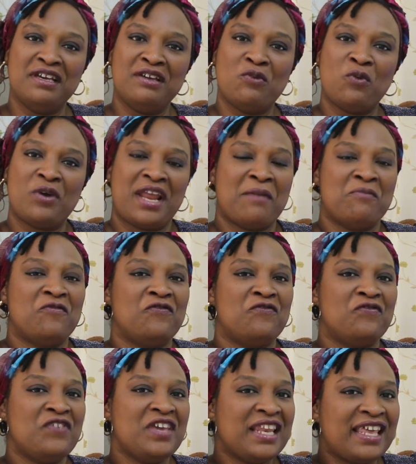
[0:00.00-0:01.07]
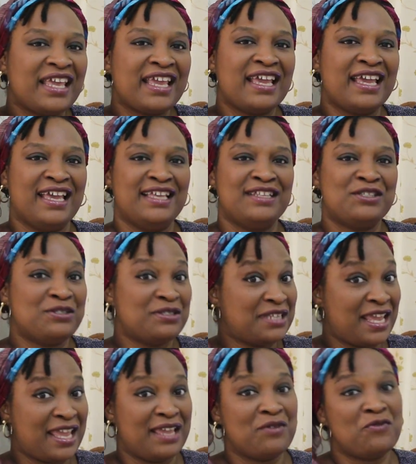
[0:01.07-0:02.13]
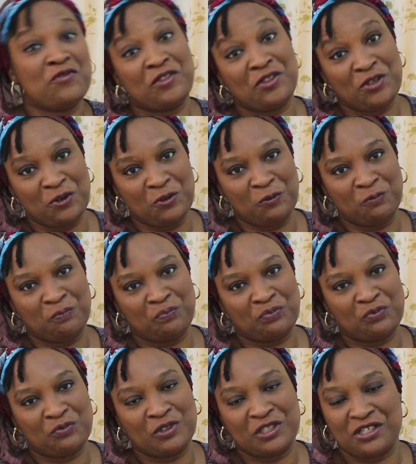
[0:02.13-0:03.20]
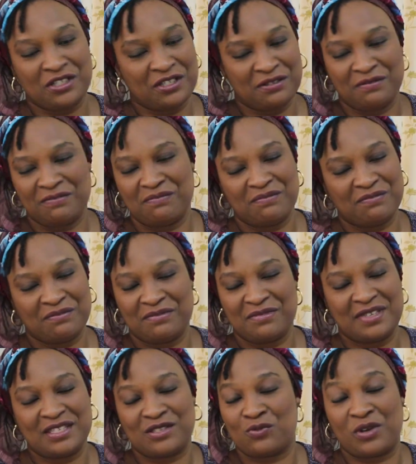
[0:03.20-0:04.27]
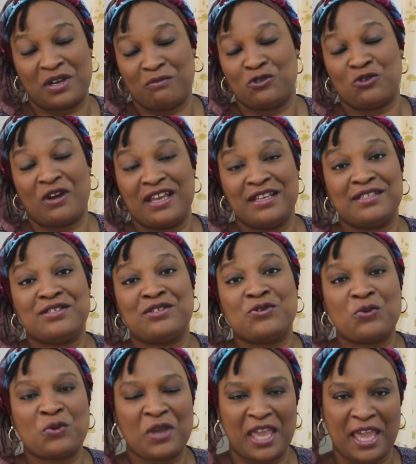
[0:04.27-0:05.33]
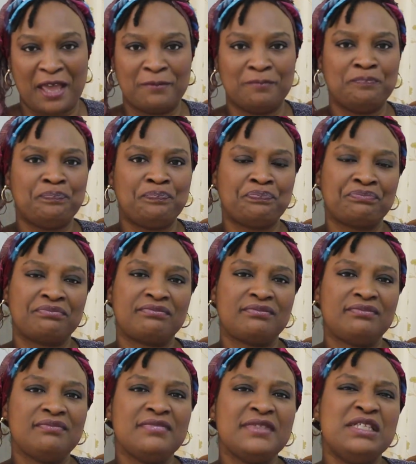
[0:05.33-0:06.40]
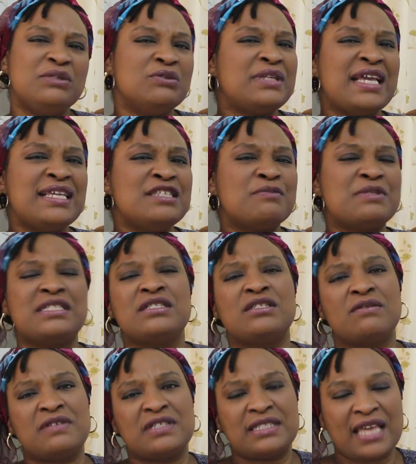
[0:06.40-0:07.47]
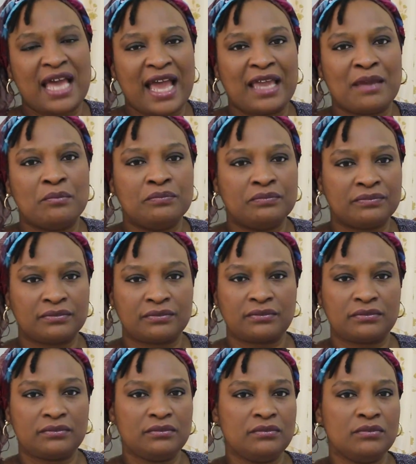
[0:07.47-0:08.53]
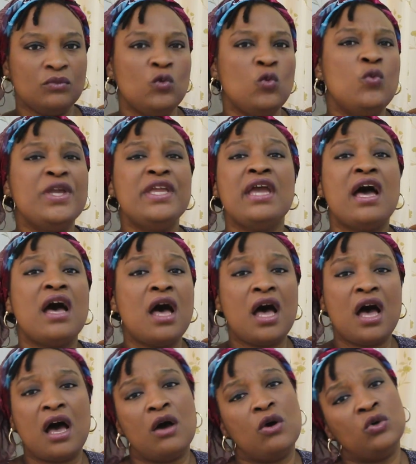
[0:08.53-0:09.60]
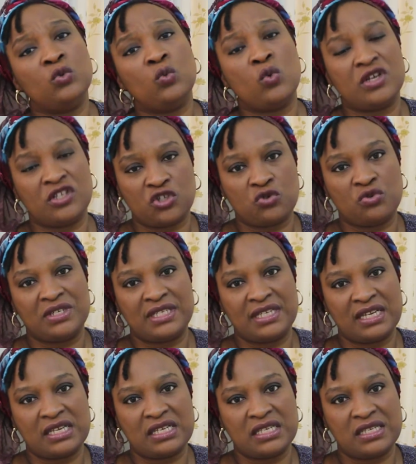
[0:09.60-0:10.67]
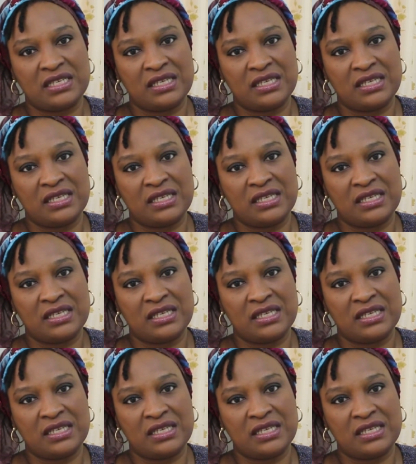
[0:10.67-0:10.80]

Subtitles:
what I'm feeling today with you, which is what I'm trying to do here. 90% of the time we are our own worst critics.